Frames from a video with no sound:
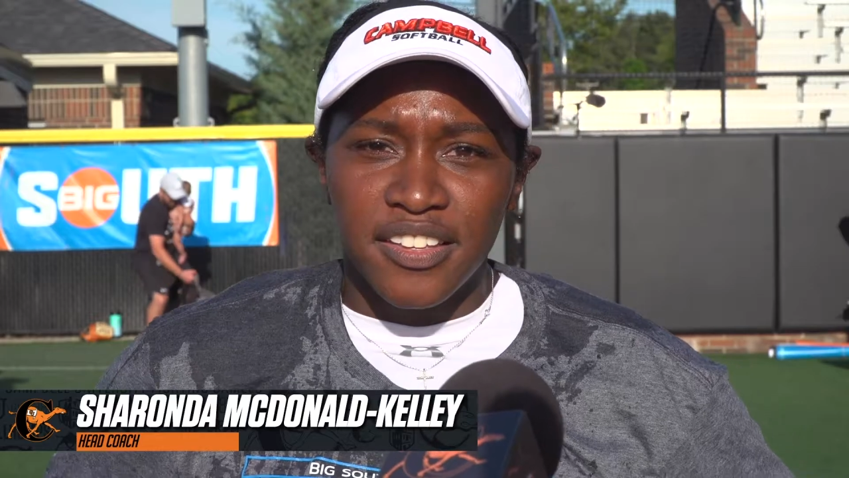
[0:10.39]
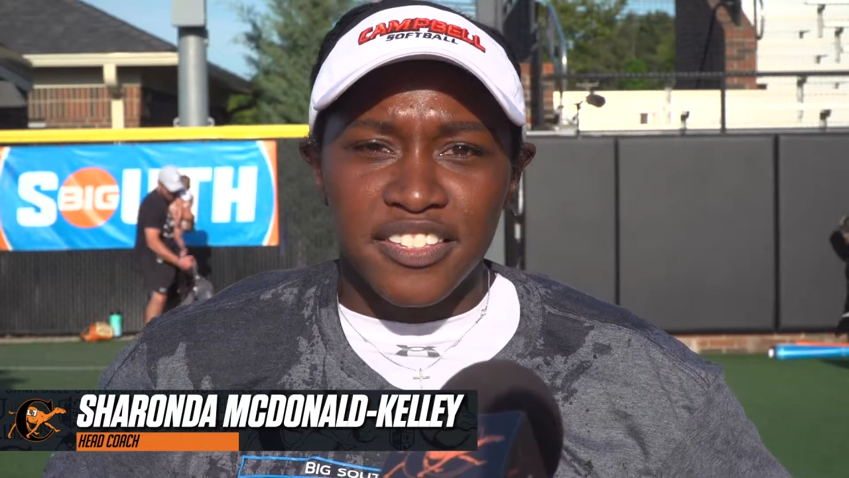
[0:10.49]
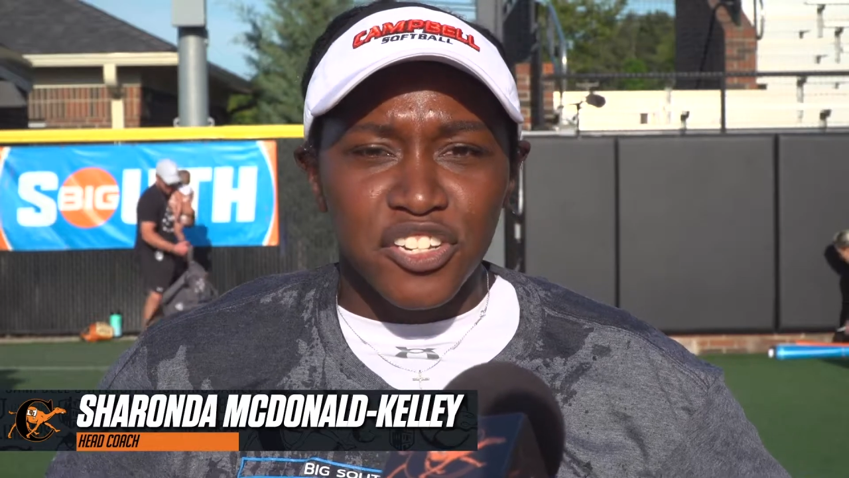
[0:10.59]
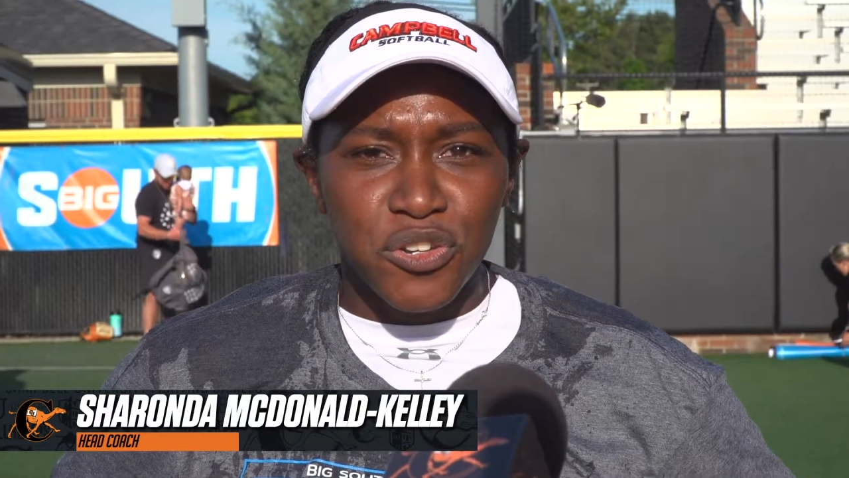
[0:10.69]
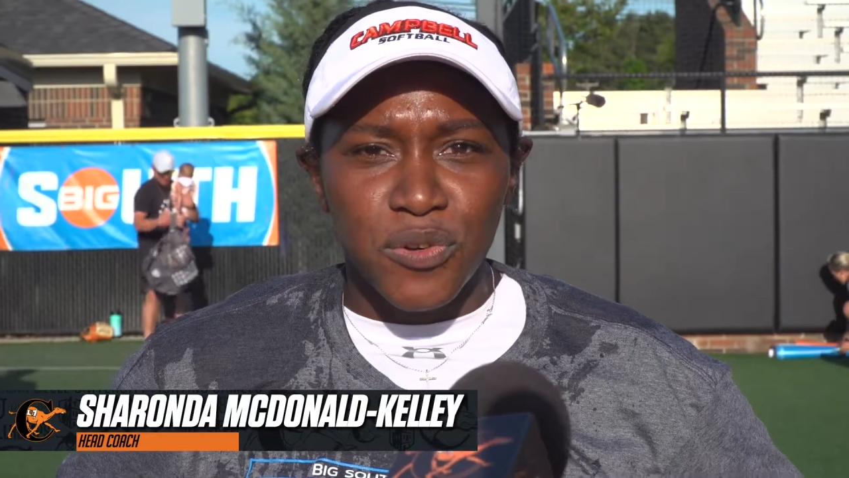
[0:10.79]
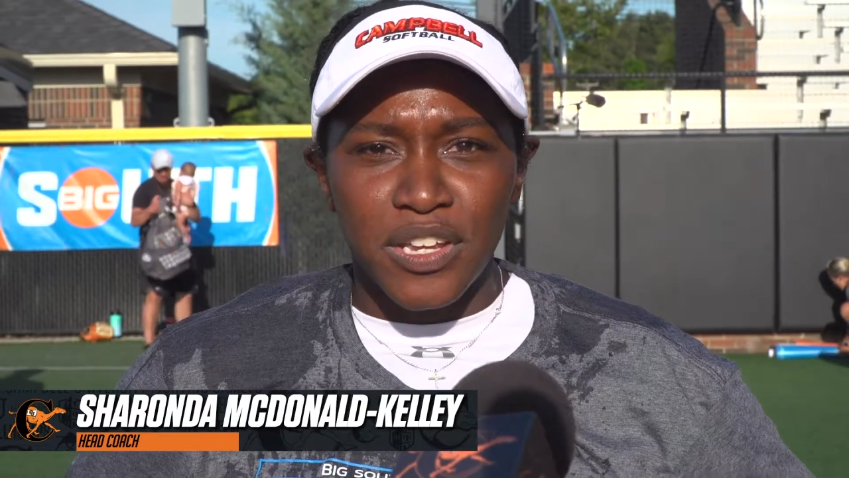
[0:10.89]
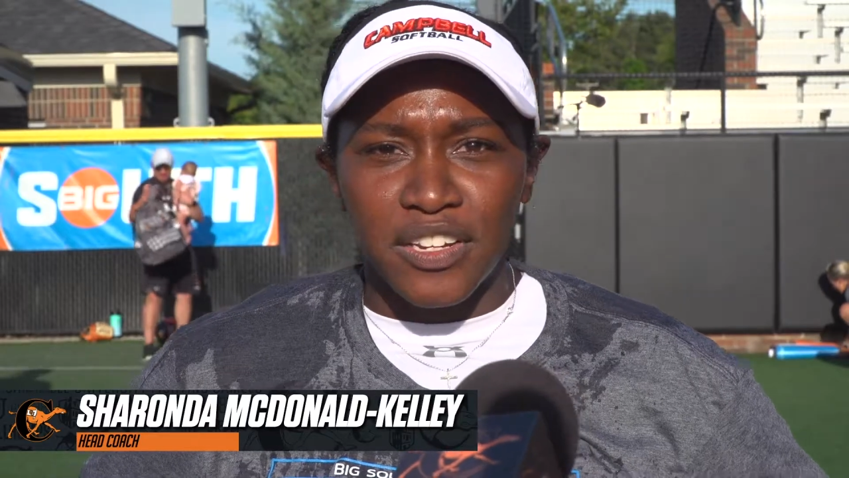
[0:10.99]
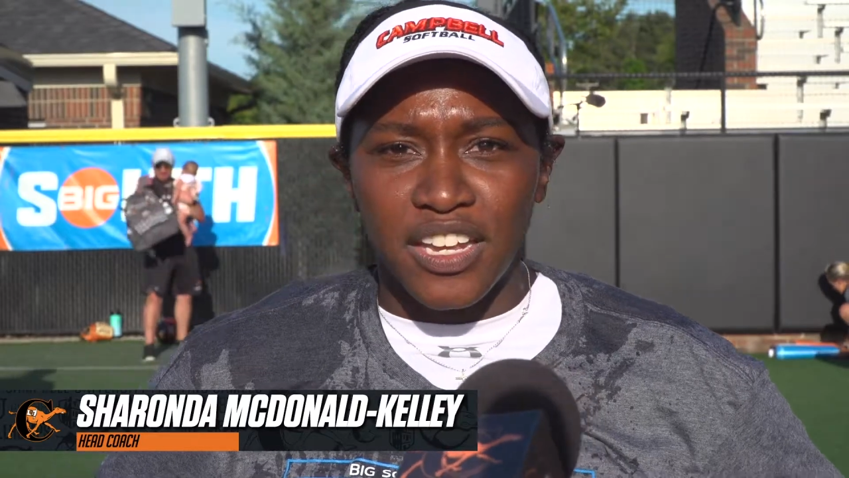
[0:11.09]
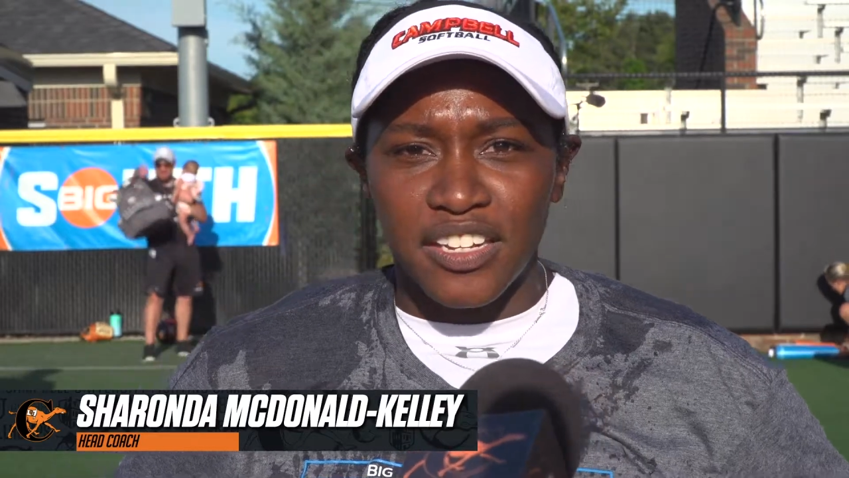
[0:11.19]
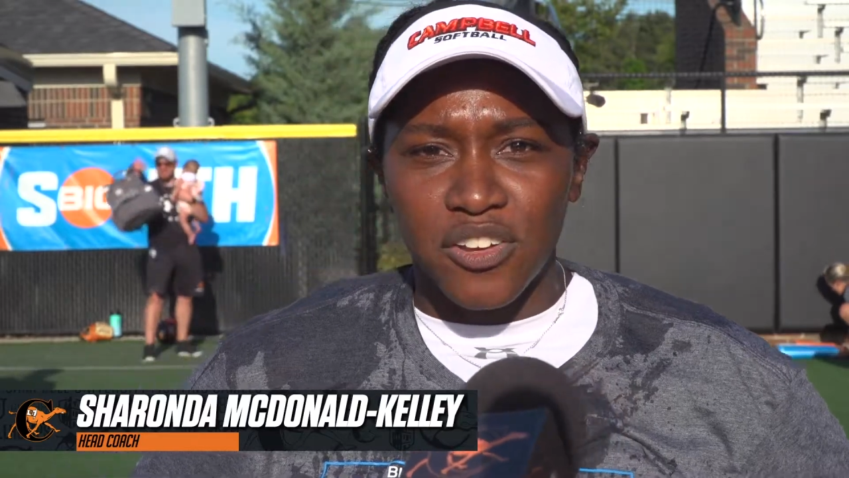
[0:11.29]
Stu
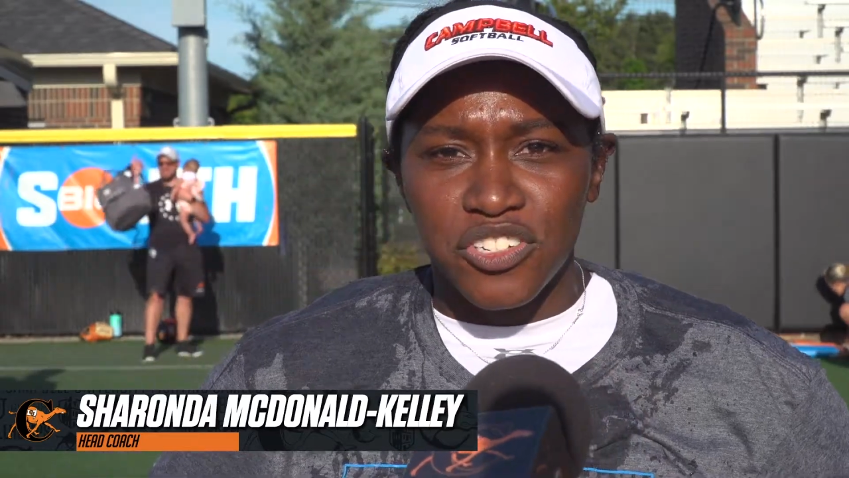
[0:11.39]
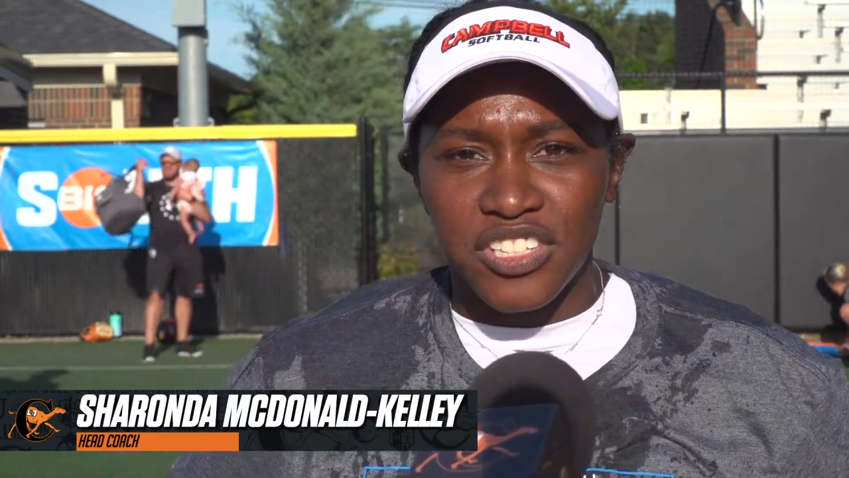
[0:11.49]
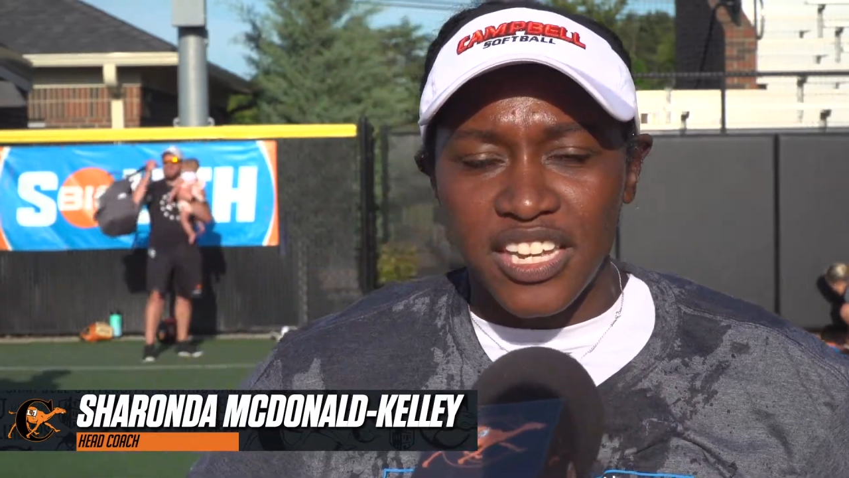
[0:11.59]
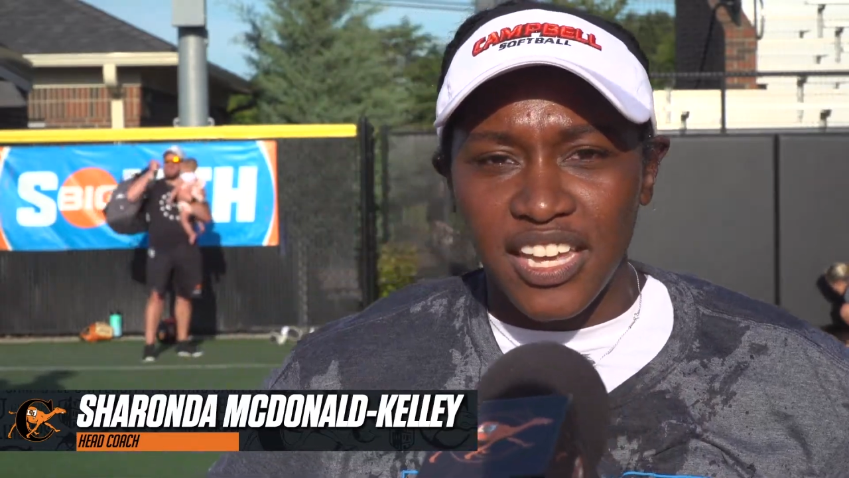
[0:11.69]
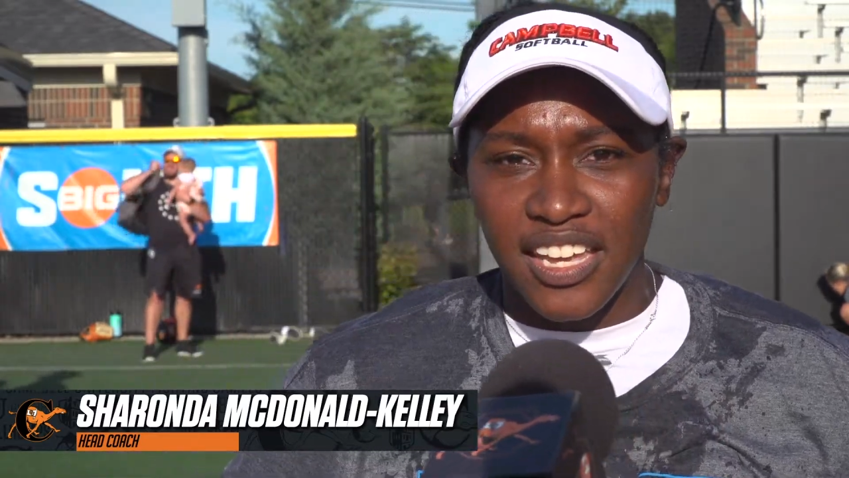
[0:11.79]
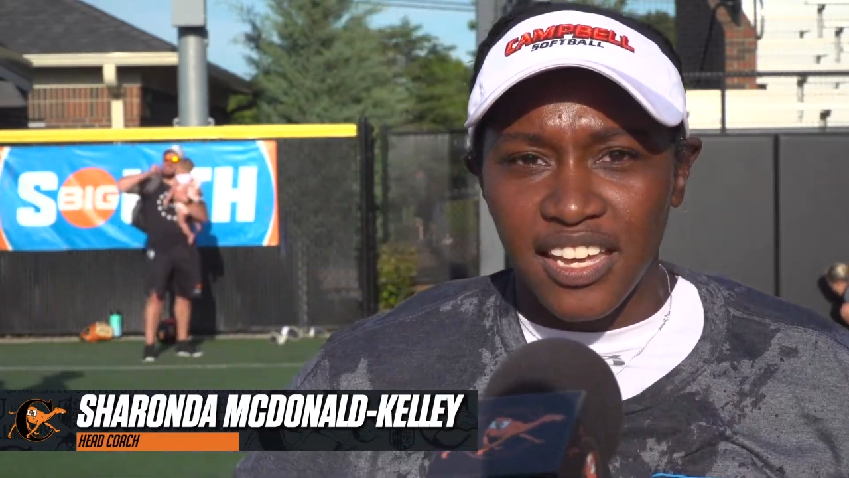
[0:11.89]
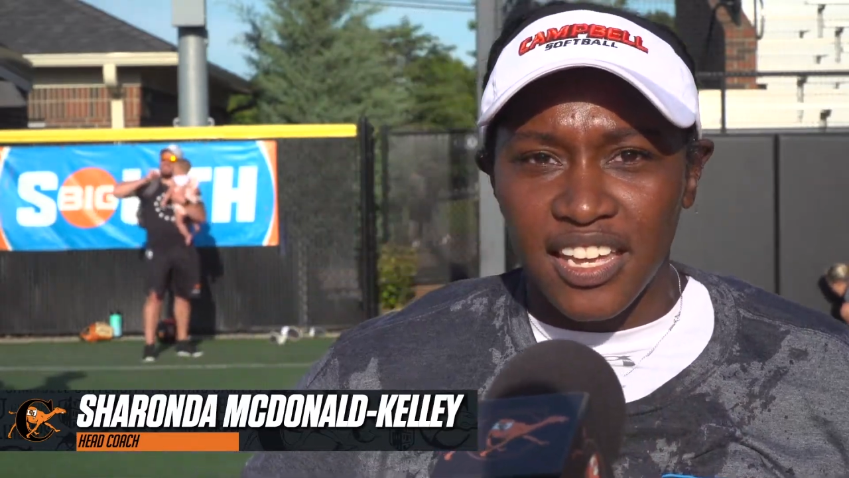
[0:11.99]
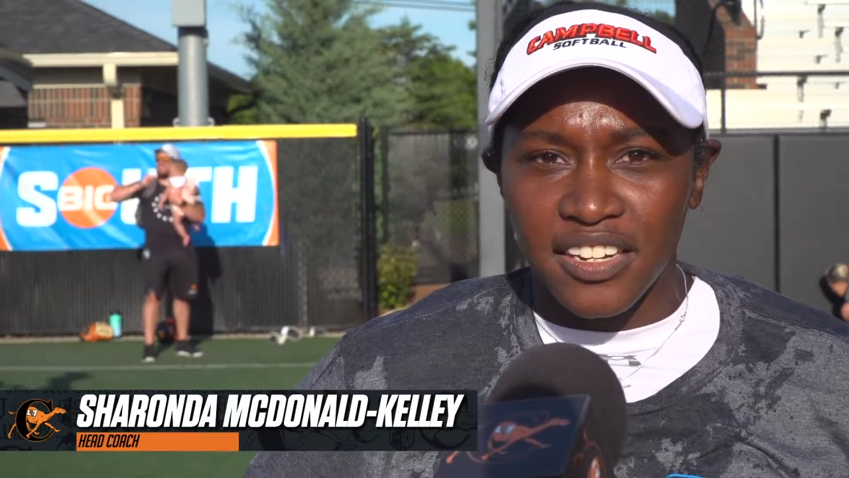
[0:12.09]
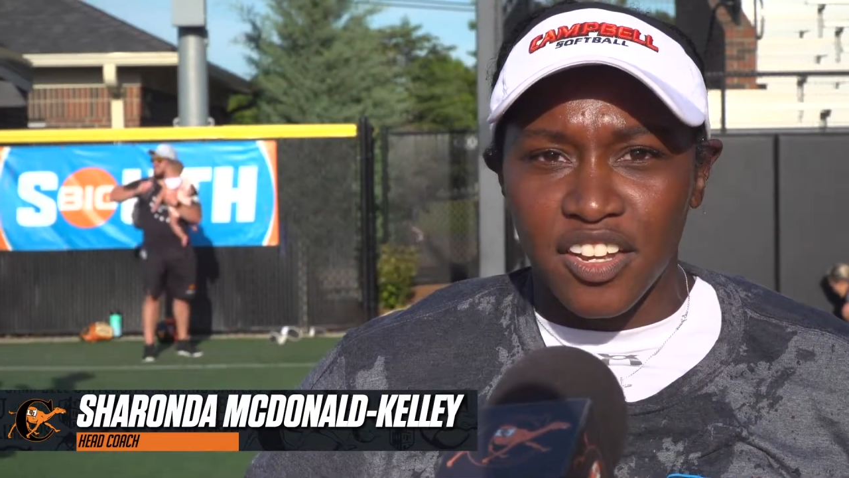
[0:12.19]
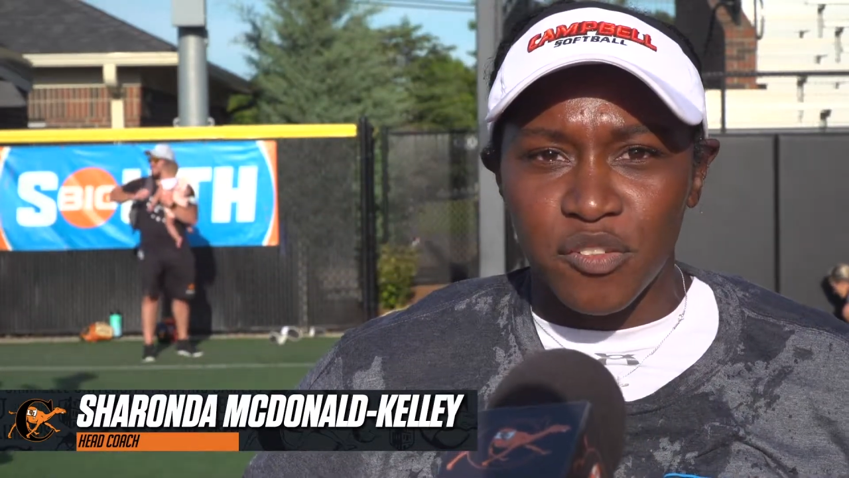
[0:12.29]
and, and Coach D
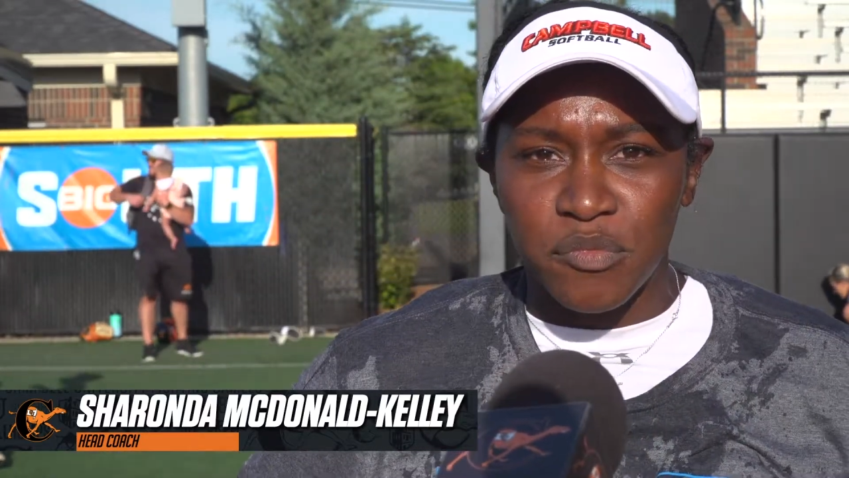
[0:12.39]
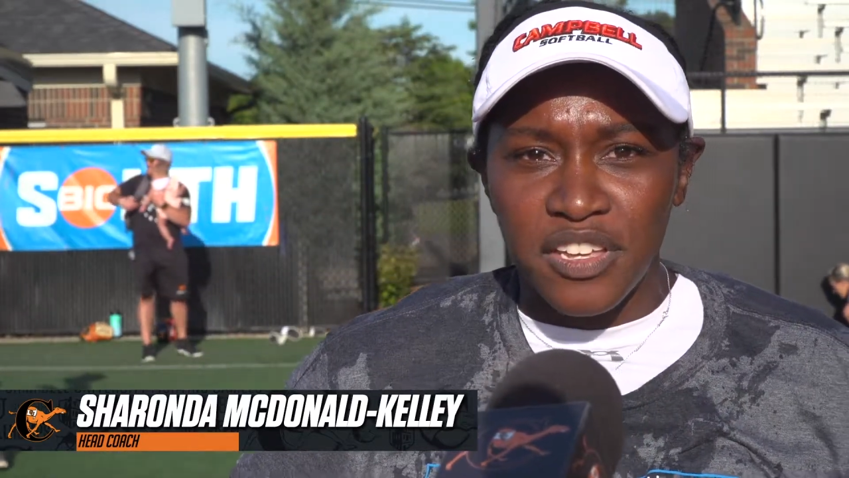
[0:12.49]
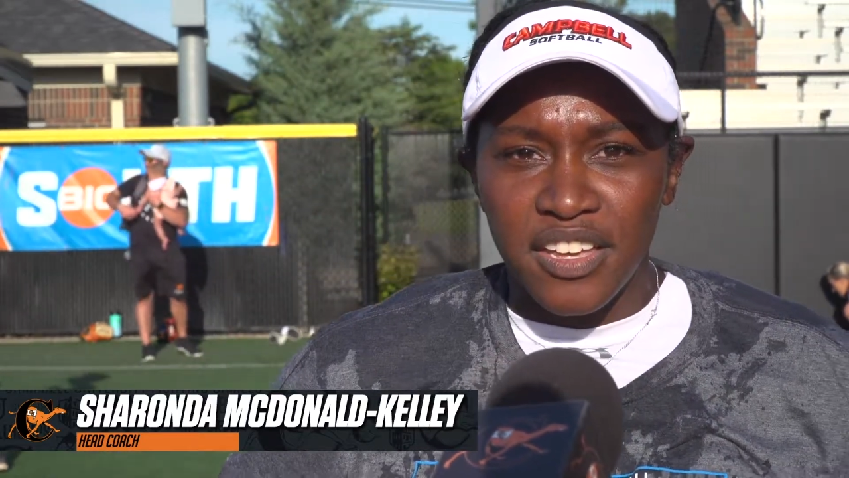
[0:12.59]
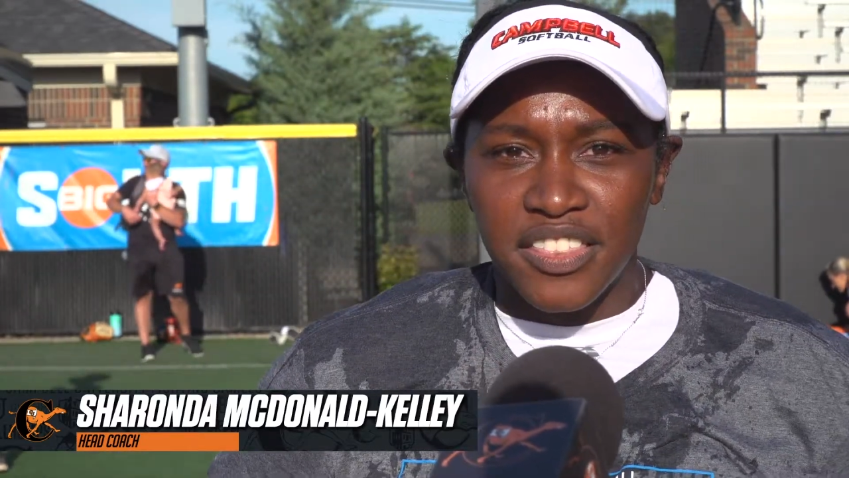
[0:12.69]
and um,